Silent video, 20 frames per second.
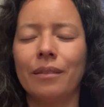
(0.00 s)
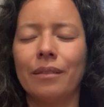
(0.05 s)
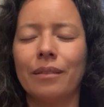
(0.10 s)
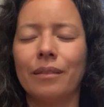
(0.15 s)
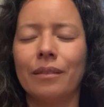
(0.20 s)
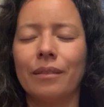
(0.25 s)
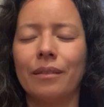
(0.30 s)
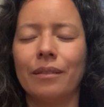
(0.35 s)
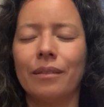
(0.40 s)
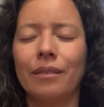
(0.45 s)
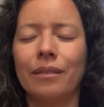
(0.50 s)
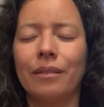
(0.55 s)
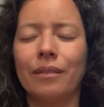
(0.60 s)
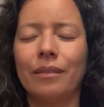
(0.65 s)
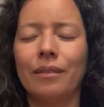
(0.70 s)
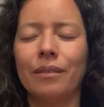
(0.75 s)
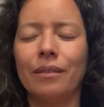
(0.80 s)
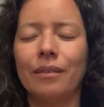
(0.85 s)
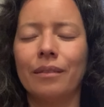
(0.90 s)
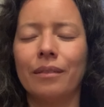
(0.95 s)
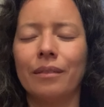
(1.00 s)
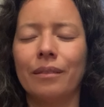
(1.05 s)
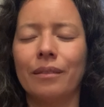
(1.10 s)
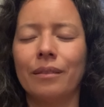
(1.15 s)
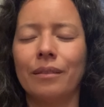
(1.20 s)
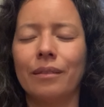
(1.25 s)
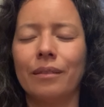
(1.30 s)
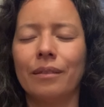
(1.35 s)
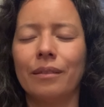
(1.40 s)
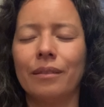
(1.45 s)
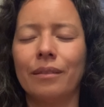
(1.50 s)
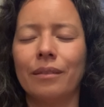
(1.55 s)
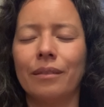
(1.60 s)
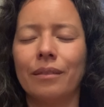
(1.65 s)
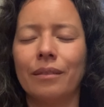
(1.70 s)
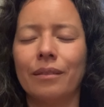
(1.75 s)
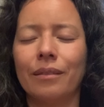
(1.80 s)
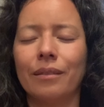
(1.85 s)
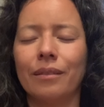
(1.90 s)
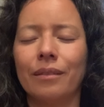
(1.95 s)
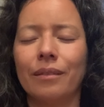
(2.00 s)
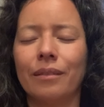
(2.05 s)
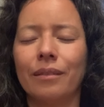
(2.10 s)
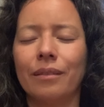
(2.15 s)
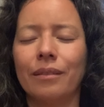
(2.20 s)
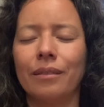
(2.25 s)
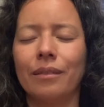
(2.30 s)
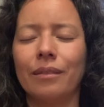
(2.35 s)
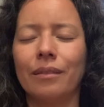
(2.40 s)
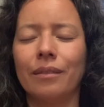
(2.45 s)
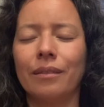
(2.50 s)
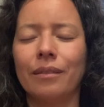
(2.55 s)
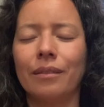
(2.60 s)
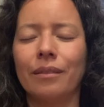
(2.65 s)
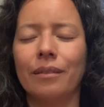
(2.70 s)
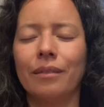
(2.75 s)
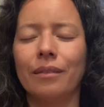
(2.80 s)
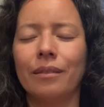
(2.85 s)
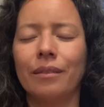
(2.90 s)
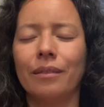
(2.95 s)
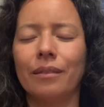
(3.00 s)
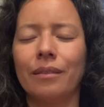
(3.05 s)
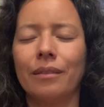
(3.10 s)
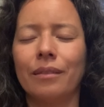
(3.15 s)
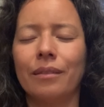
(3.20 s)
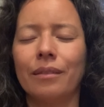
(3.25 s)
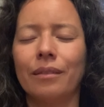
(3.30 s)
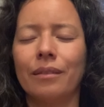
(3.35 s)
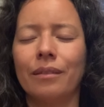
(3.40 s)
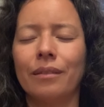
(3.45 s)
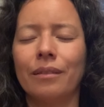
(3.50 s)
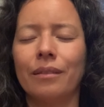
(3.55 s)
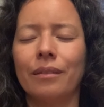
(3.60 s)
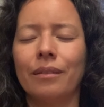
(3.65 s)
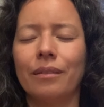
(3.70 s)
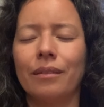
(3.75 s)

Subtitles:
Nobody speaks.